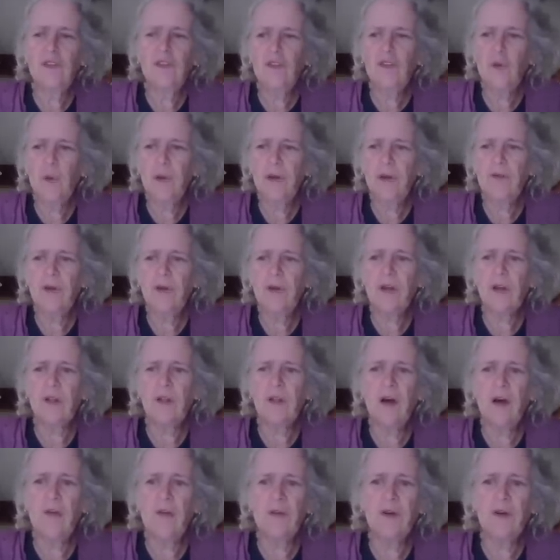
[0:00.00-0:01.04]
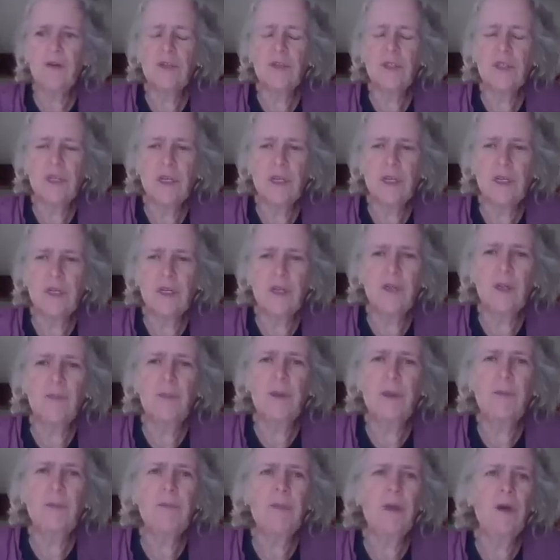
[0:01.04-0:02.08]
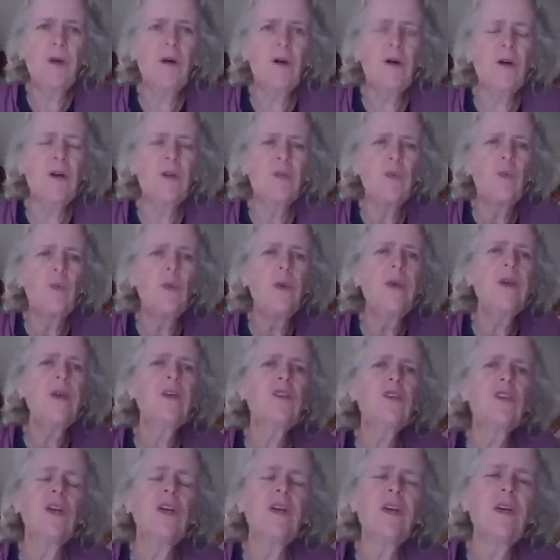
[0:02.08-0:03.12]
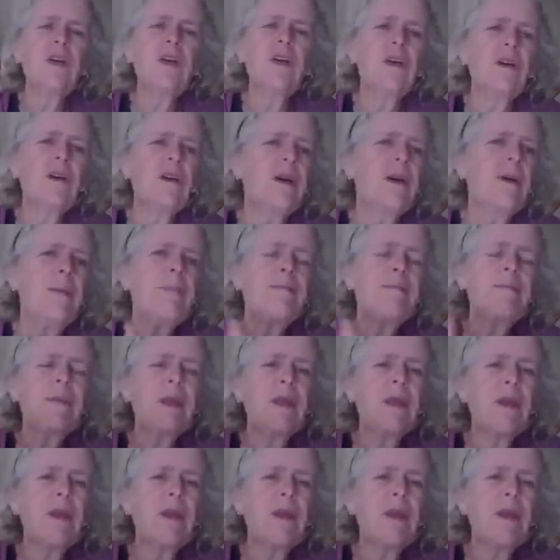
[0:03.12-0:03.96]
200 kilometers and a little bit beyond. Weak shaking,